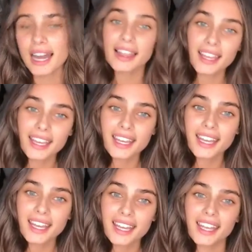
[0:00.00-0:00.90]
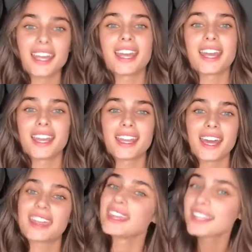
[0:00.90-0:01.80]
I like it and
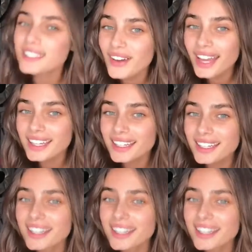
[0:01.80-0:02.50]
I think it's fun.